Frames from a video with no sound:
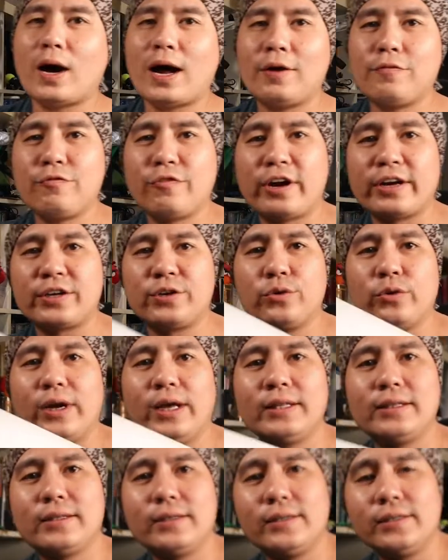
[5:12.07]
Art
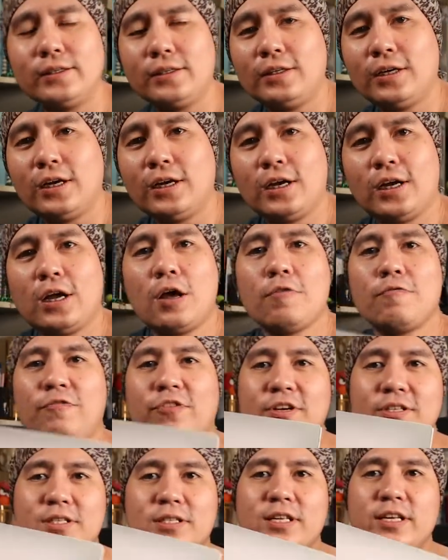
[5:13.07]
regulator?
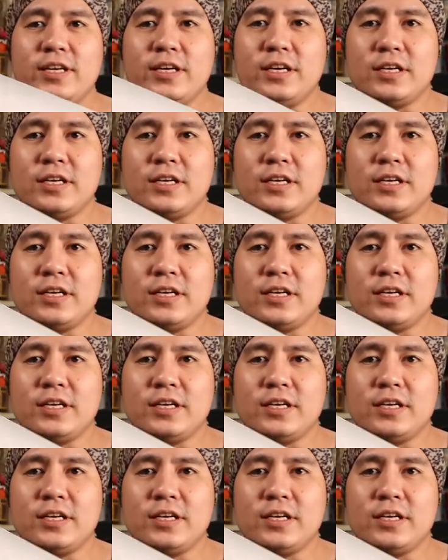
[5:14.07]
Firstly,